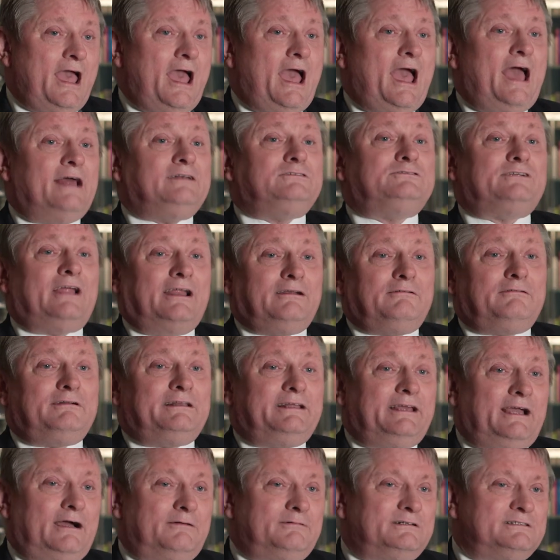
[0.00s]
And
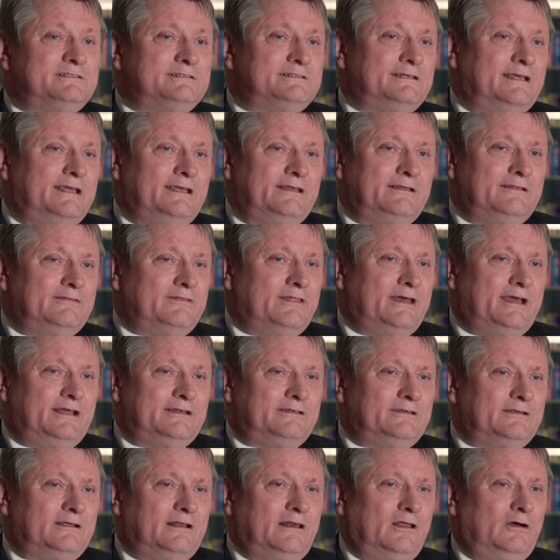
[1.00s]
generally, I would say
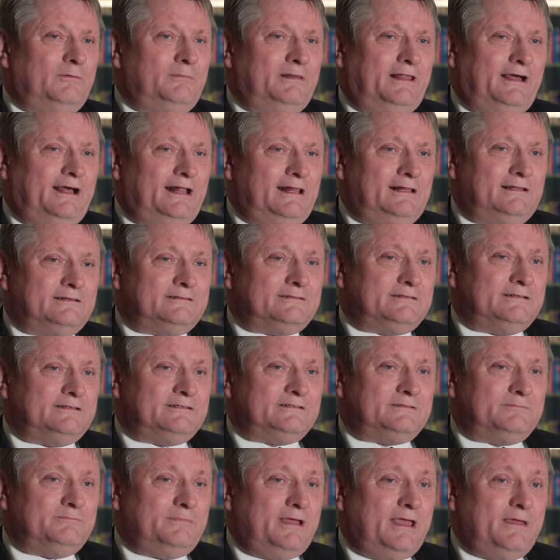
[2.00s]
that global health
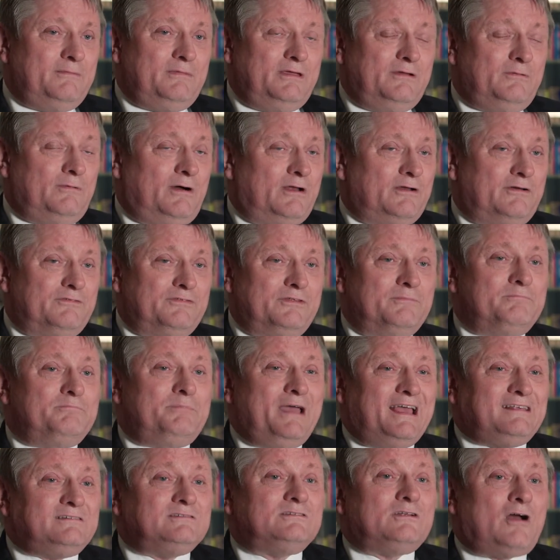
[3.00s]
is maybe one of the
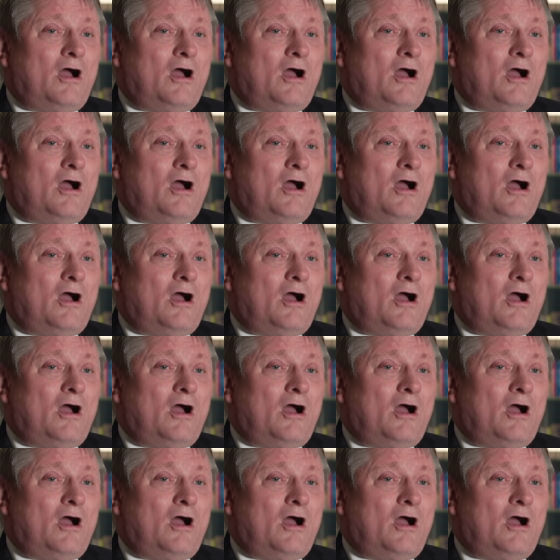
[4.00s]
best